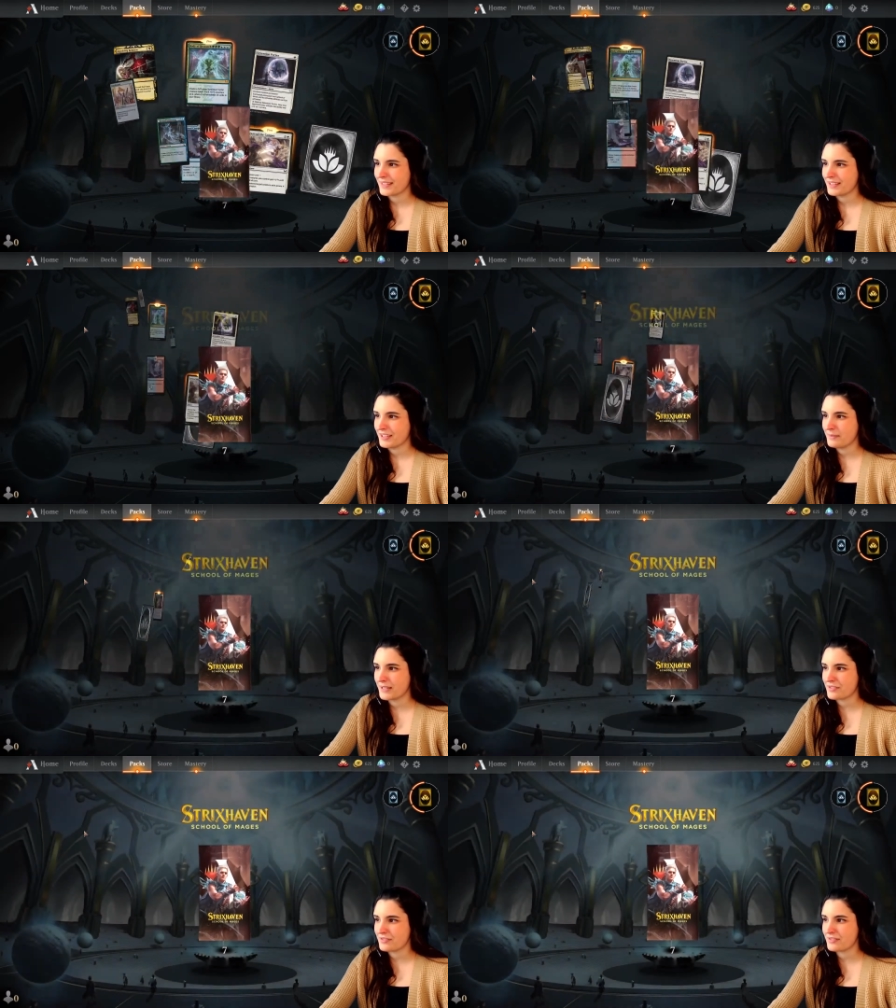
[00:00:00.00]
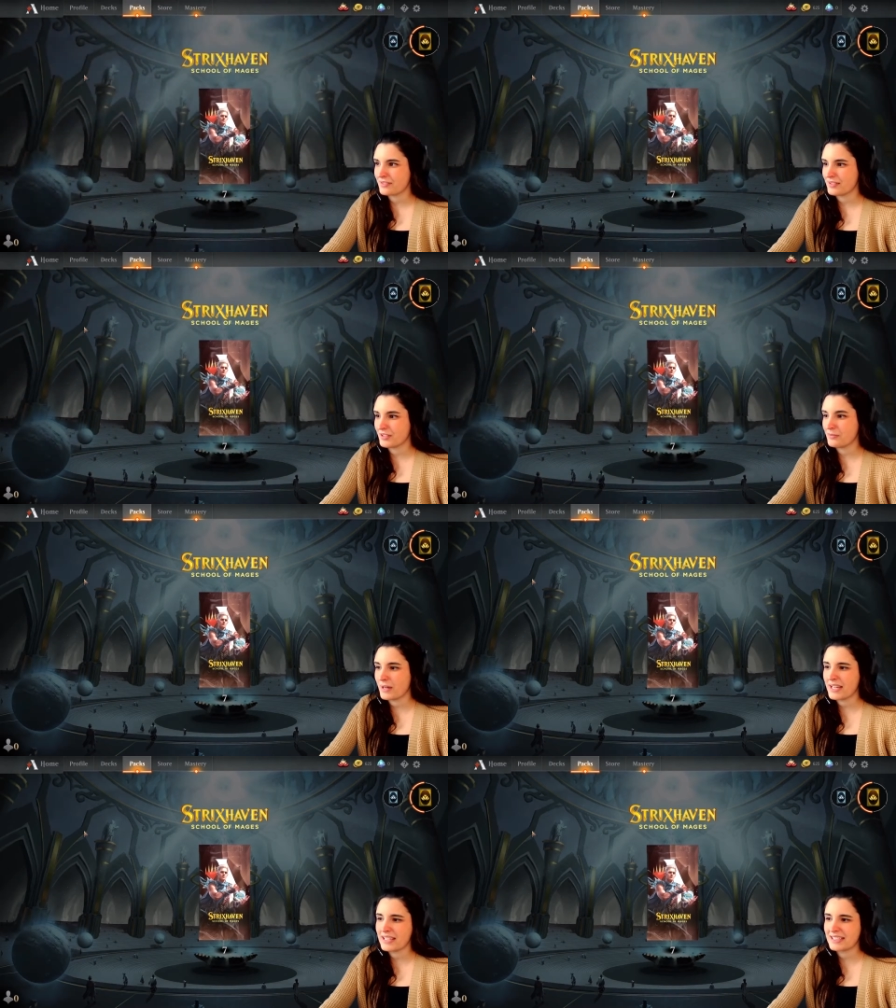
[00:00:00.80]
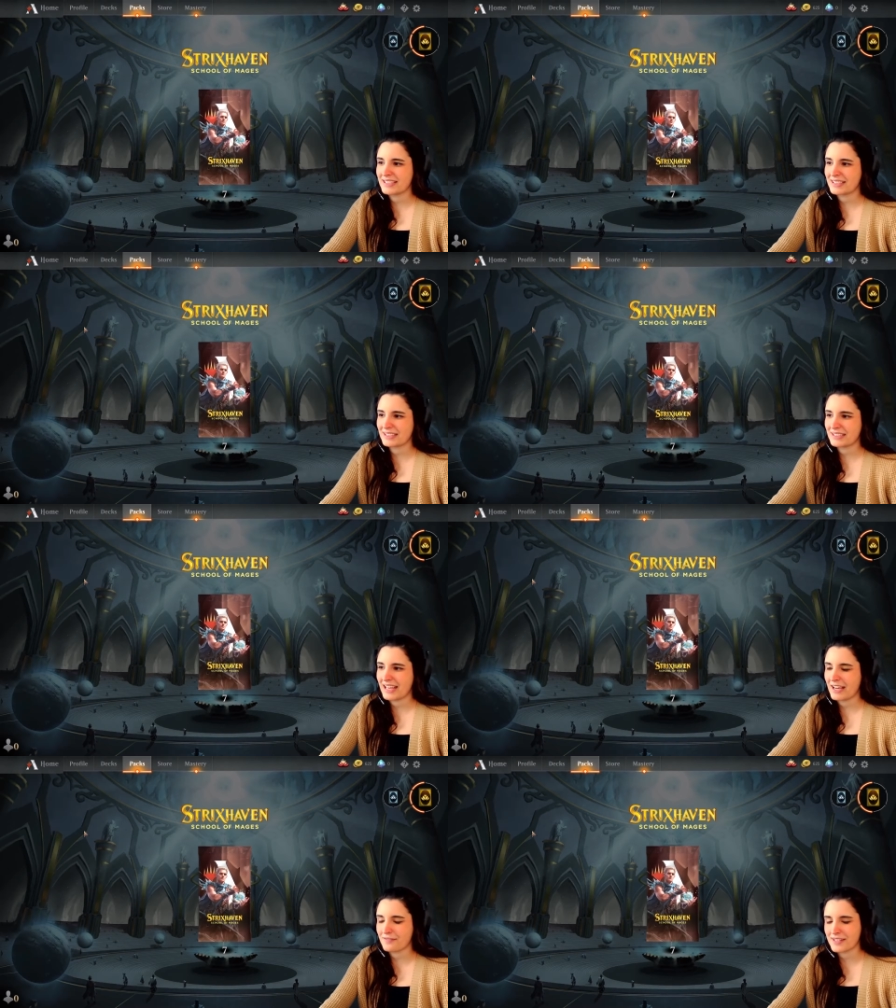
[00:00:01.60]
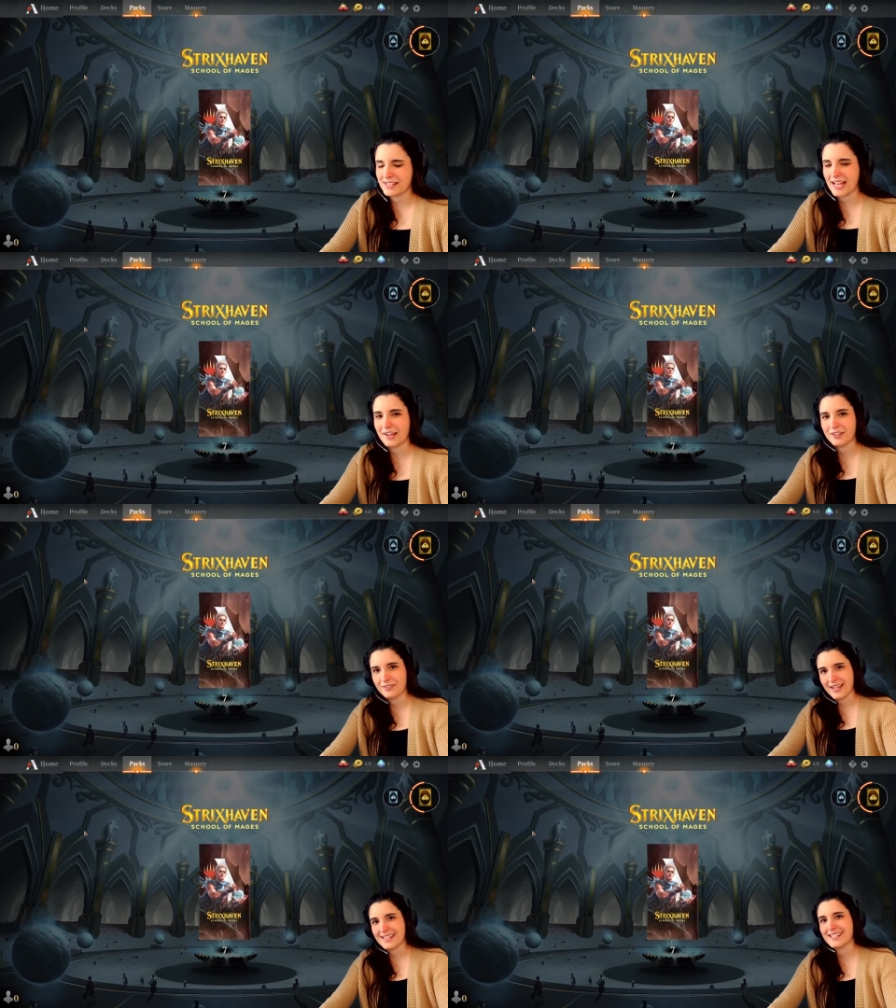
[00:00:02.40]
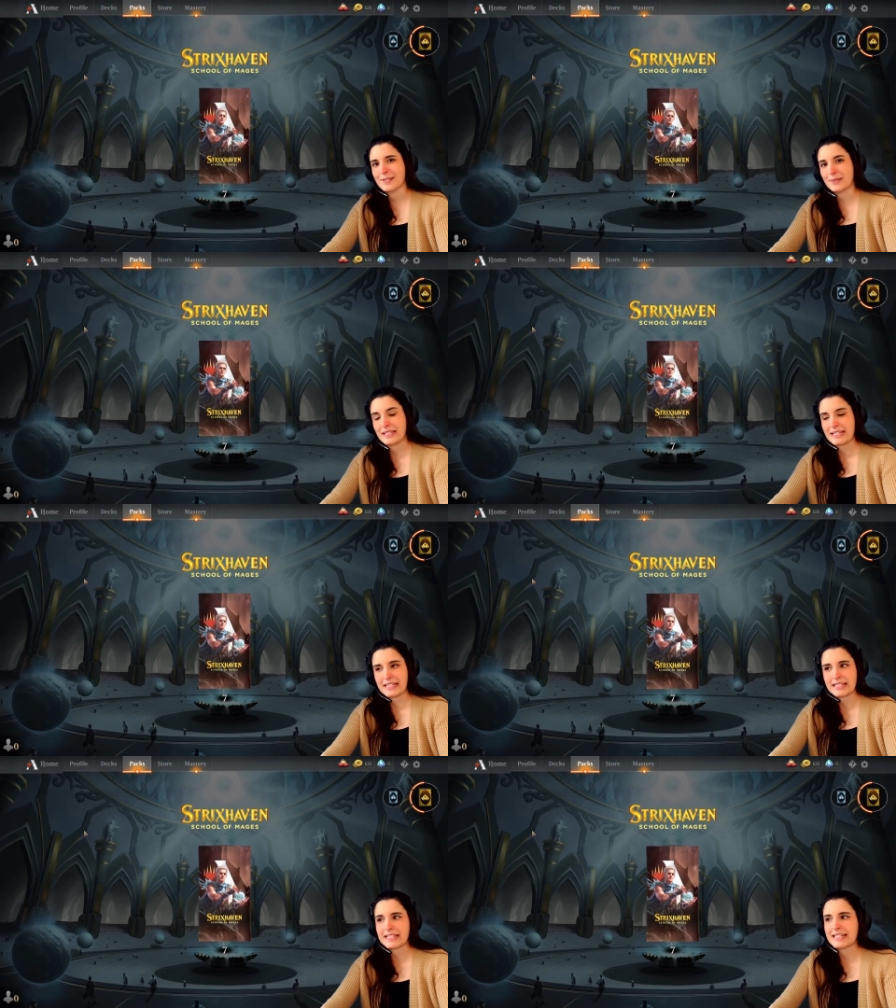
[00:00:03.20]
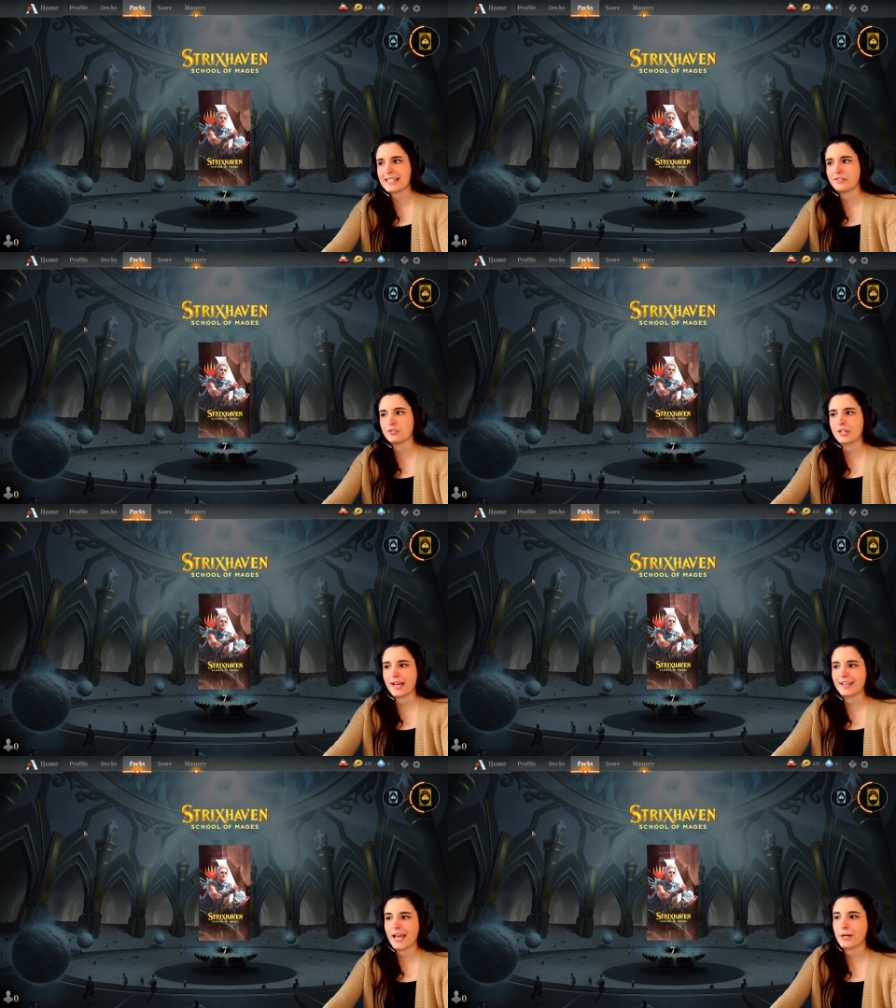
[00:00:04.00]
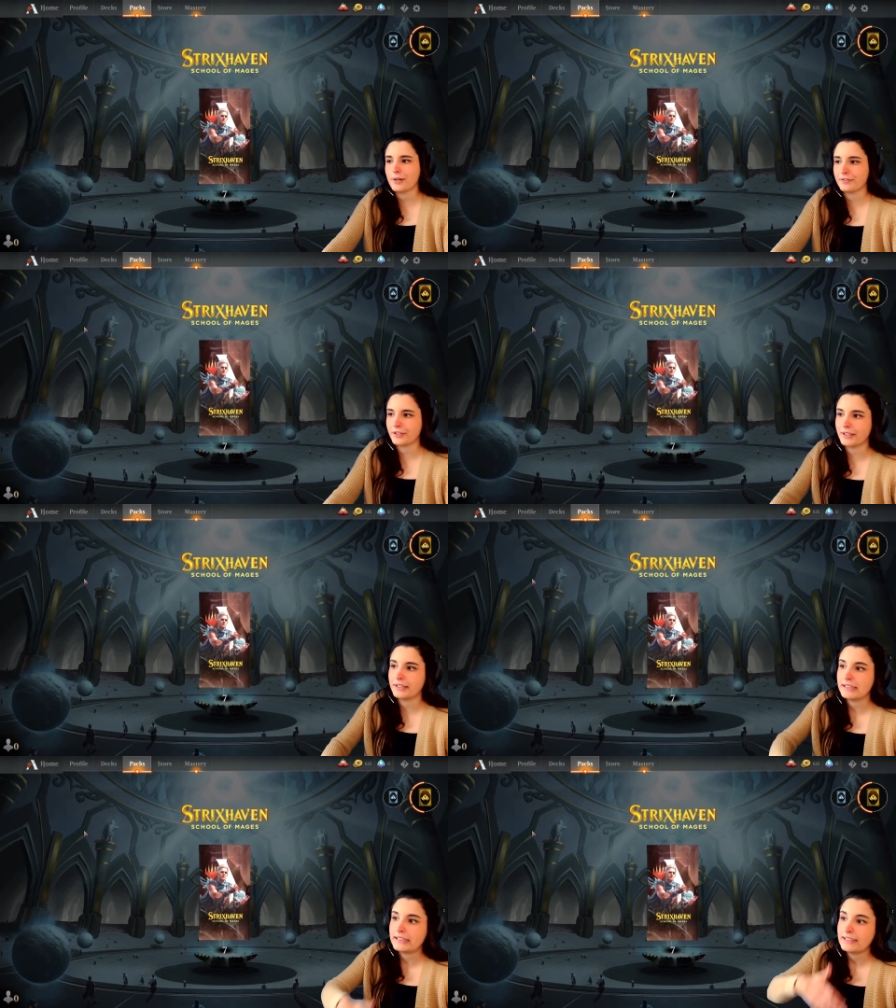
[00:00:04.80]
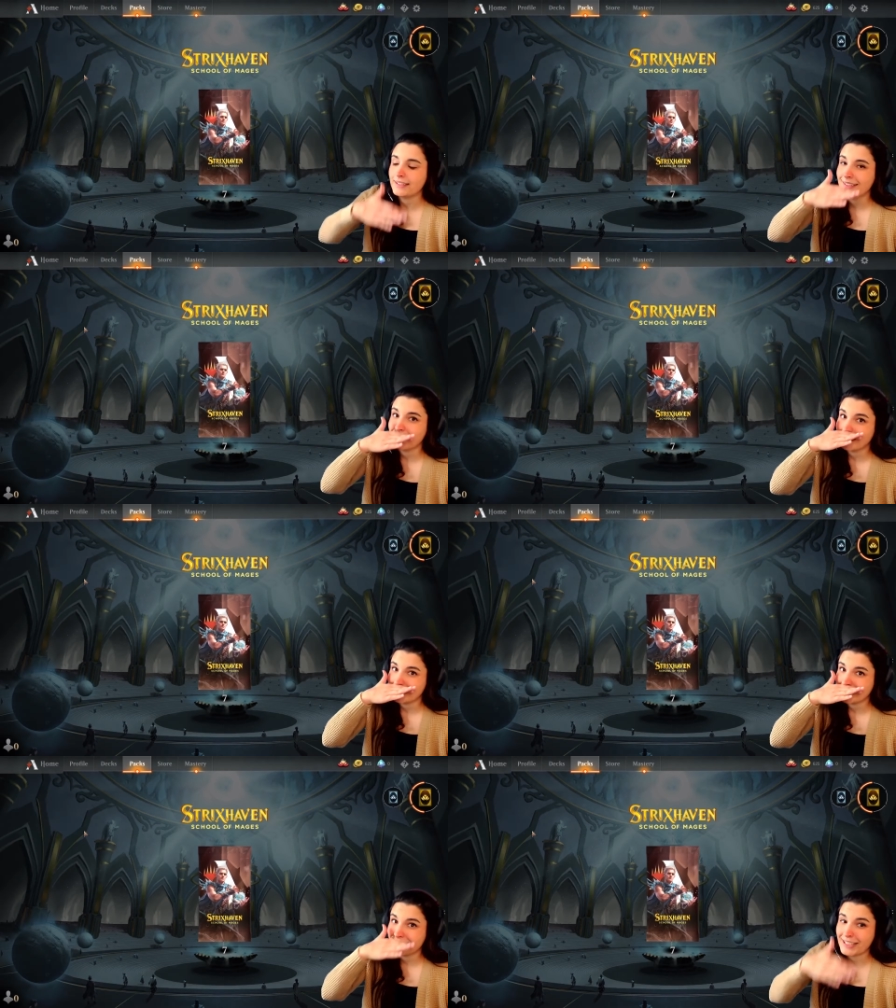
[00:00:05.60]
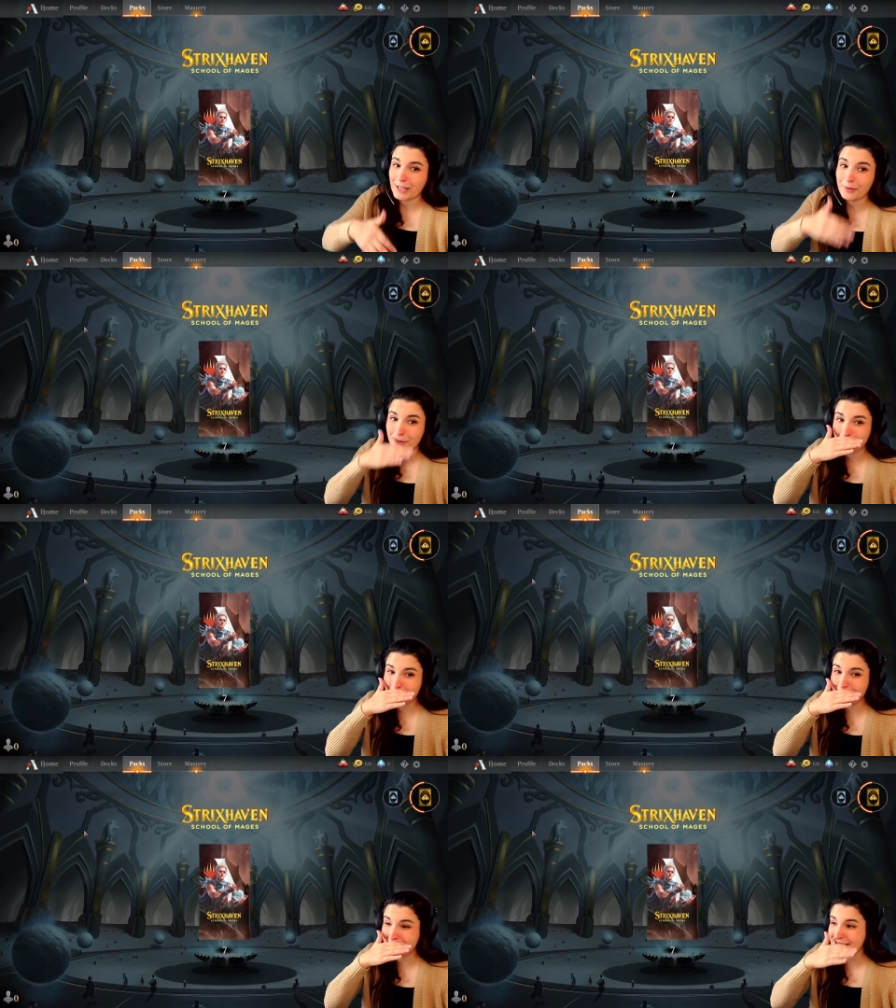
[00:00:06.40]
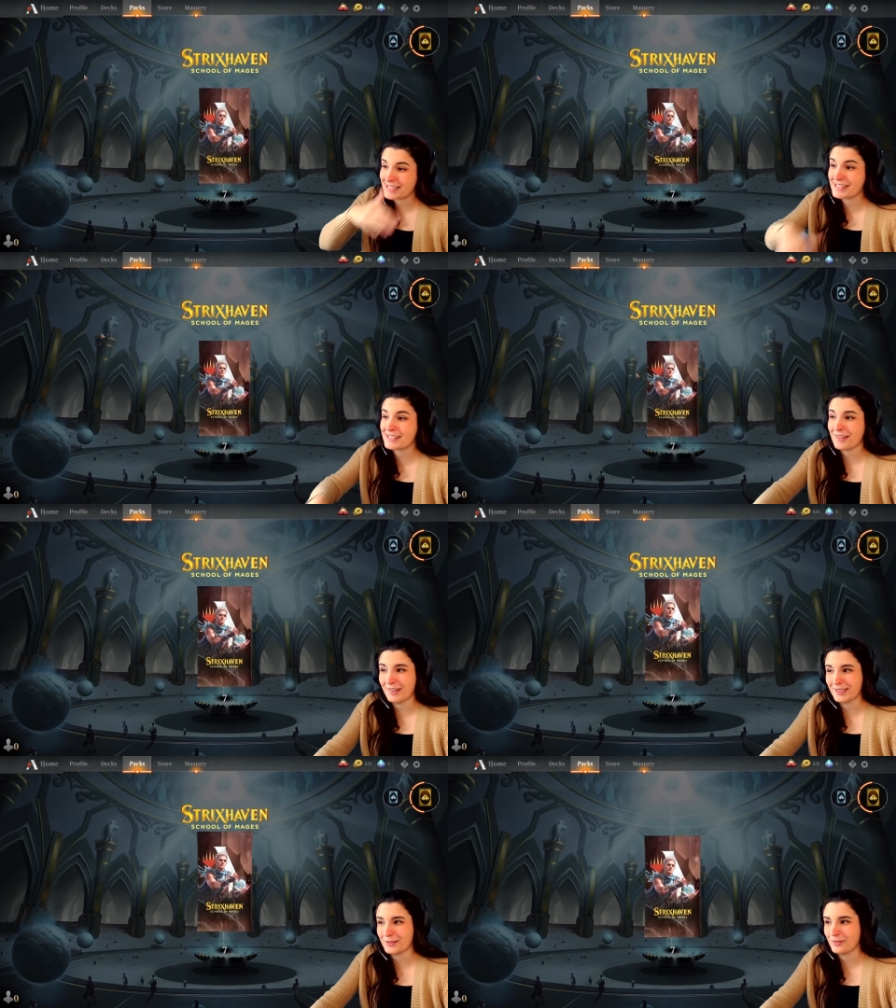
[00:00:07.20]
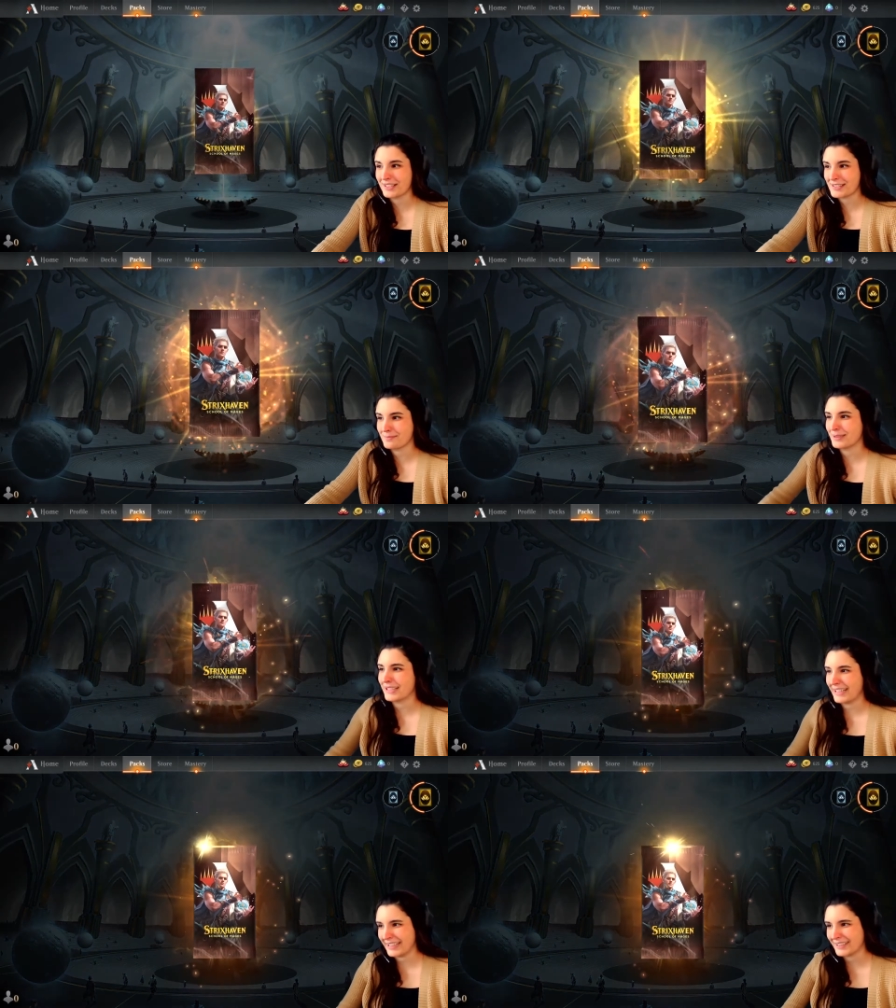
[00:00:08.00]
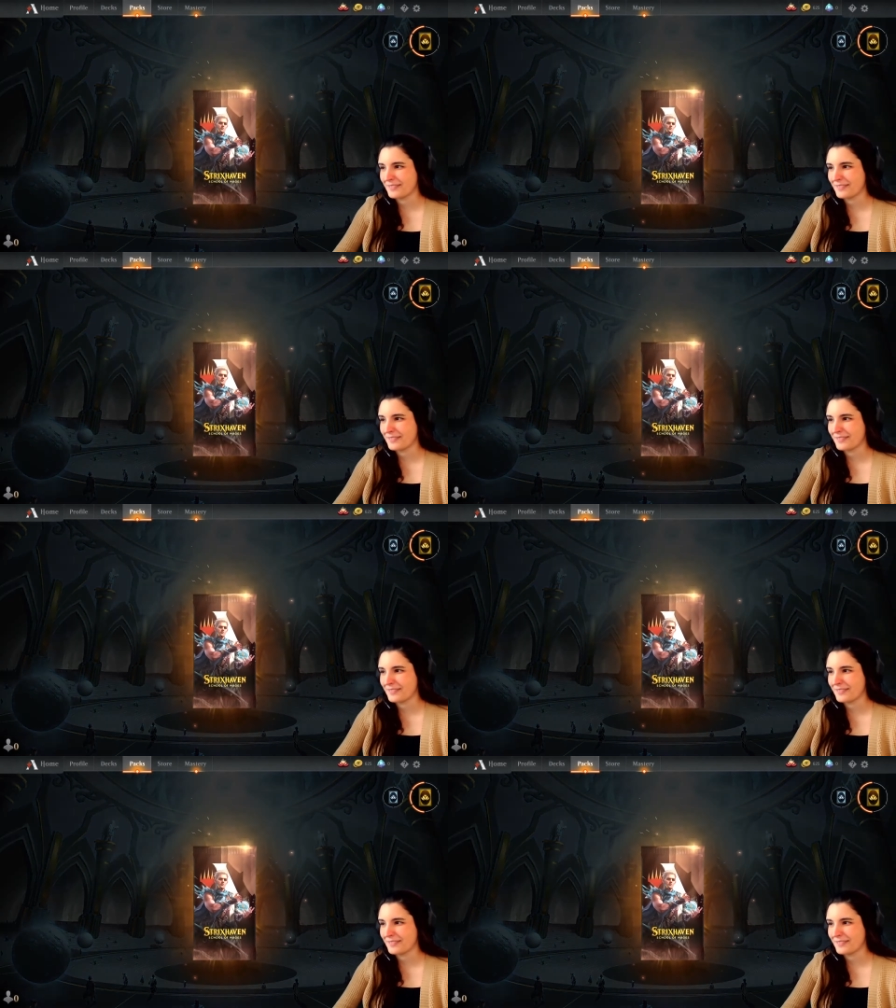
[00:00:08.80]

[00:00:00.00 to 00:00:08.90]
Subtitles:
you might have to sacrifice some consistency in your deck. However, it would be a solid one to play.